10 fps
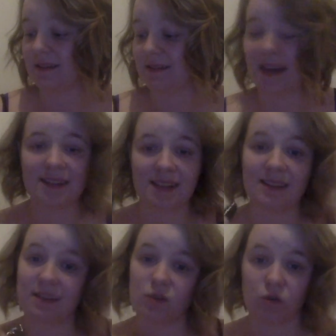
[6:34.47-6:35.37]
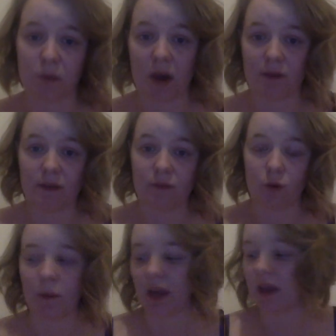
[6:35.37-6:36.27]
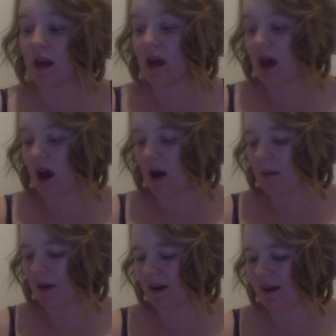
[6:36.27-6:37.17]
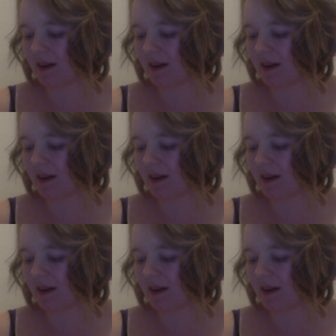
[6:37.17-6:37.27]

they said this was perfect for me. But